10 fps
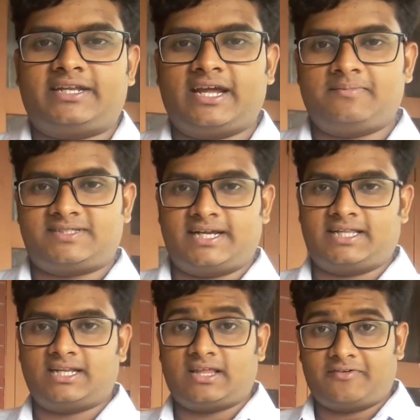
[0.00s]
It can be said
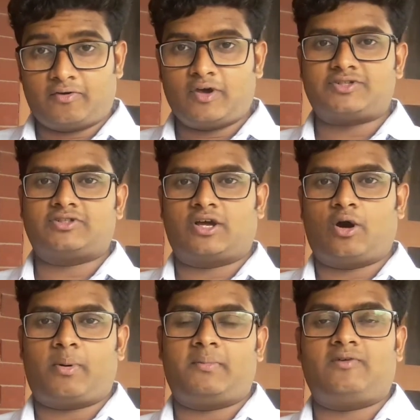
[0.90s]
that the request to the
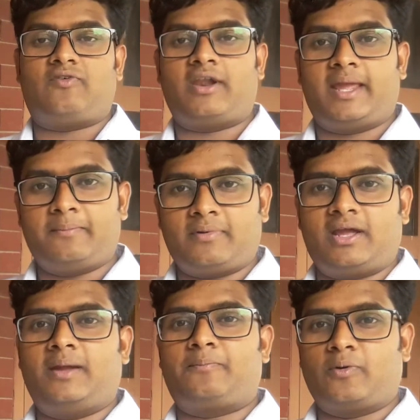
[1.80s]
government for
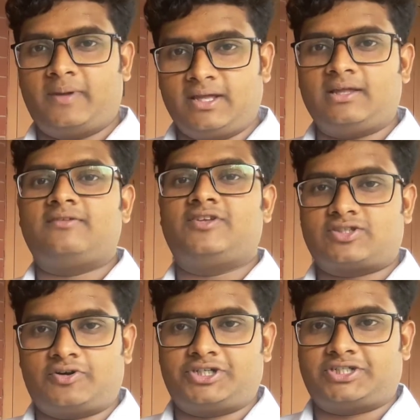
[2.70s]
improving this
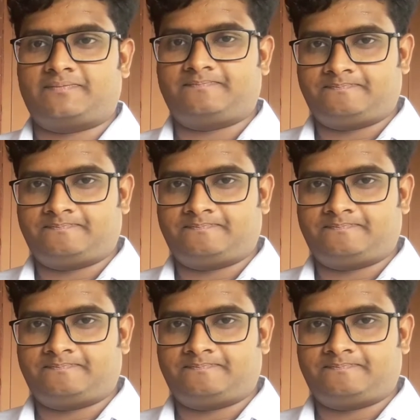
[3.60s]
condition.